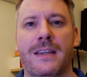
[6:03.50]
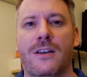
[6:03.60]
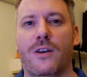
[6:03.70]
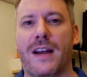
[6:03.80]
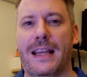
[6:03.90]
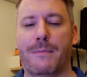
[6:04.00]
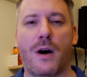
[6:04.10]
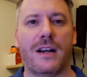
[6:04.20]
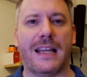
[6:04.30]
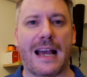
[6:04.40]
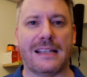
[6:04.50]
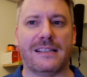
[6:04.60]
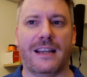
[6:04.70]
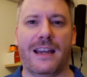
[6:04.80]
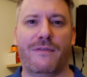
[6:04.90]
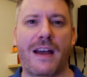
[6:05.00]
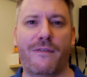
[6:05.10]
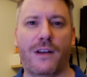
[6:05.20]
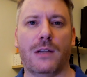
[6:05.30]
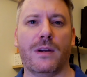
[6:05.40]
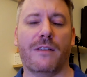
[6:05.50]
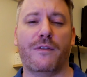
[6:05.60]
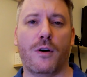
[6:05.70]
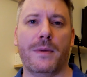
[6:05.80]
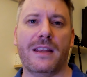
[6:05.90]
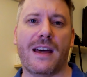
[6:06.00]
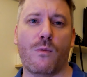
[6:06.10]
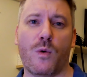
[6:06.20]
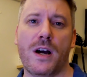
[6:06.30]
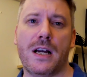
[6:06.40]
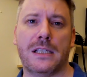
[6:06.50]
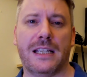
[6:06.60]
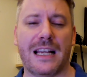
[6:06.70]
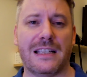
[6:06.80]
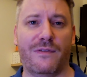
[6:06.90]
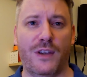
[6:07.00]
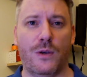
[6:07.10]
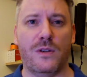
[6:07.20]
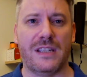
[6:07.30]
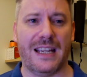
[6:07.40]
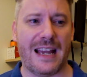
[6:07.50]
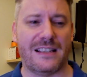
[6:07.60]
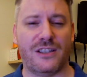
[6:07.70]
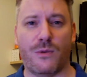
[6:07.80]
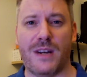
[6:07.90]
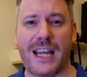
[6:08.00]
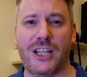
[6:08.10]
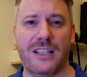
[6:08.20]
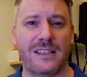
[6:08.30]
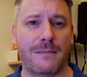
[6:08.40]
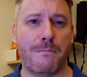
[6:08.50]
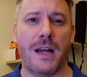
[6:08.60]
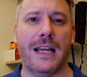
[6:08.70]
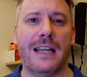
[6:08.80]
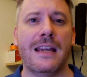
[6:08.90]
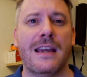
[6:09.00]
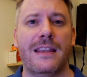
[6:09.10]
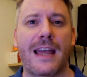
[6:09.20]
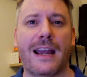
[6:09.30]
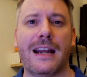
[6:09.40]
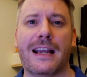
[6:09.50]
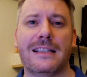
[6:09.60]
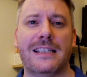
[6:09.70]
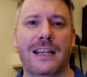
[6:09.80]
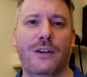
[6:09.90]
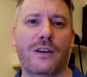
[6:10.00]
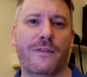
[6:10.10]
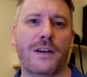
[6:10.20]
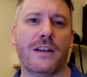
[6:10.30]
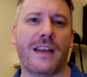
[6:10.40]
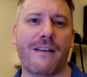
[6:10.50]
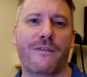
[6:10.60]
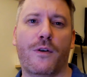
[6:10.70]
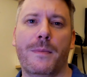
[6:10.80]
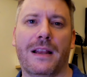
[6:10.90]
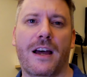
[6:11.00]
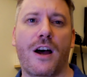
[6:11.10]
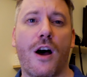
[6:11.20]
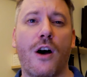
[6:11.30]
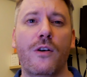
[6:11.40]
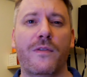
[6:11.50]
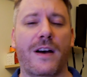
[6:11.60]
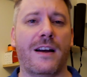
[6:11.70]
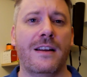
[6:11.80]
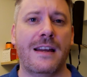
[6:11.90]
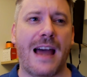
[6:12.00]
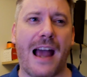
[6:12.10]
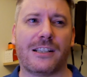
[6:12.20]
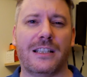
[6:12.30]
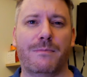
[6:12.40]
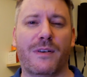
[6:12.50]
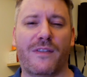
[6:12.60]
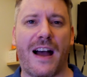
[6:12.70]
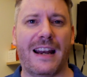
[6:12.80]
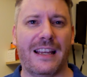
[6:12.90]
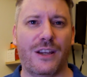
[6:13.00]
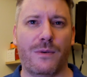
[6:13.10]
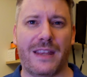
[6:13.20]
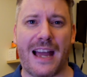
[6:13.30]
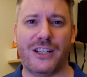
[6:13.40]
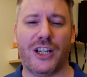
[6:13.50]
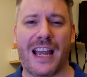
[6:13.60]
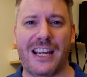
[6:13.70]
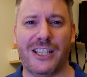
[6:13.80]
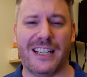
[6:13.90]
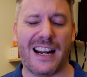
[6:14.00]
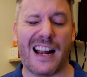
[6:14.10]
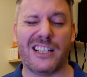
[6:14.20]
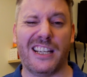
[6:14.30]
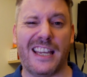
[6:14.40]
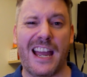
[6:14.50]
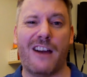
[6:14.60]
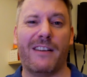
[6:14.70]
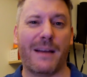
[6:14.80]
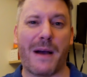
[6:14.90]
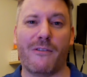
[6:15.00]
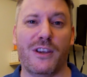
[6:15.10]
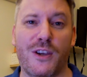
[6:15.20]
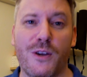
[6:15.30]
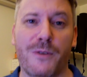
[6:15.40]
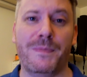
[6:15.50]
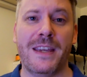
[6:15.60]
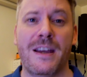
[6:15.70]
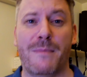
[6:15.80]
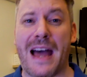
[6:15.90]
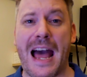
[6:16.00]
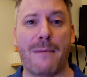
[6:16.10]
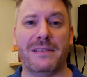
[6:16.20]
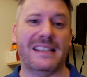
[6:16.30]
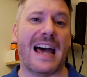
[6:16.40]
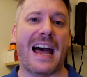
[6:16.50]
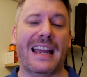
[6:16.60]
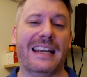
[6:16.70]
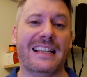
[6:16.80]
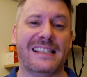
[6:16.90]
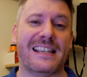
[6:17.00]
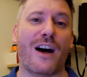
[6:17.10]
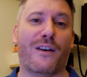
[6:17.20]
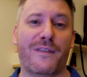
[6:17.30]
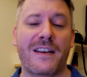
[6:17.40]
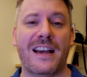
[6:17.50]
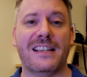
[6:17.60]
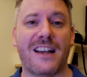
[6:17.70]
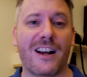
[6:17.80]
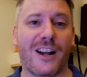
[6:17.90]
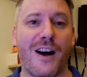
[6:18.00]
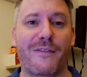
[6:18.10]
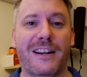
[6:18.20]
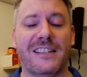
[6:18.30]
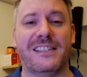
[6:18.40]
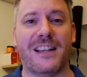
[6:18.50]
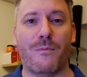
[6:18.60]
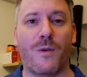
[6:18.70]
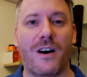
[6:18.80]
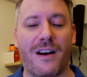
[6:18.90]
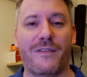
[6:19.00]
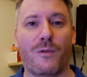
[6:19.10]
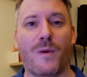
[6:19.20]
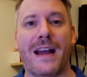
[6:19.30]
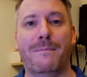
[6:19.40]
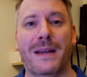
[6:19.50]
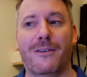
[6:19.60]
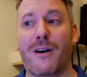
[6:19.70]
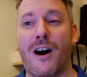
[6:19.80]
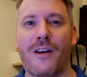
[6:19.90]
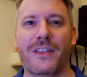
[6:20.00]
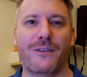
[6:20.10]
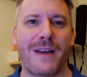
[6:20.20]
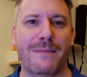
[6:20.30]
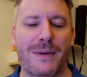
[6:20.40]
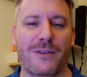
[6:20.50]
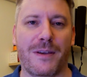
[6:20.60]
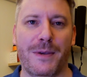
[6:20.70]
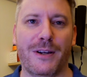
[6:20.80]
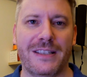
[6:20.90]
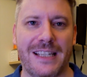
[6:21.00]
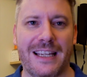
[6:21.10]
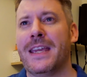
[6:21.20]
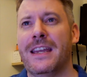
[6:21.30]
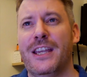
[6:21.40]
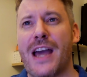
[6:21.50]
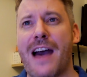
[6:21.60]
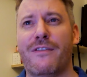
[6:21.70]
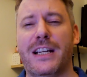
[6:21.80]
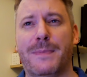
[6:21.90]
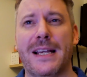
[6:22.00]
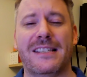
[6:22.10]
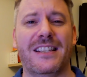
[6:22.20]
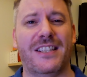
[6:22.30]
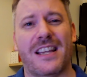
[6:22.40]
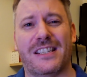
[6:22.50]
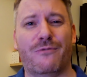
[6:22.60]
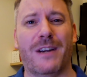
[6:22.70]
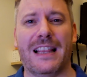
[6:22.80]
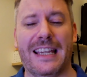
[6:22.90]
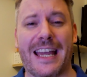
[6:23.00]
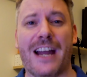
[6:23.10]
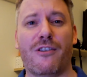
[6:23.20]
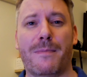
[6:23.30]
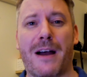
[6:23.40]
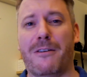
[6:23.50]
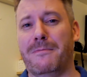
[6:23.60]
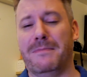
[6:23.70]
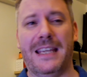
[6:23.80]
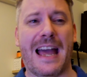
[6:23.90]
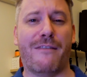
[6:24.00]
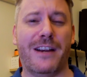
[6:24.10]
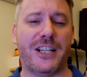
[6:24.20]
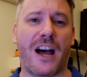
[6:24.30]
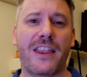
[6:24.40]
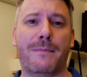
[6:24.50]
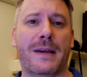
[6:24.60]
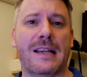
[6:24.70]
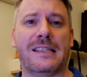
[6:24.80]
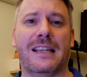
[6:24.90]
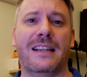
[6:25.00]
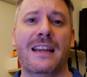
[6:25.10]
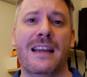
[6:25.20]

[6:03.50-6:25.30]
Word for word: or any podcaster, if they're following a formula that works and gets views and gets donations and money, they're gonna continue to follow that formula over actually providing you with education and actually caring about you. Perhaps that in itself has uncovered somewhat of a red pill on the red pill community. Your average person doesn't really care about the average other person.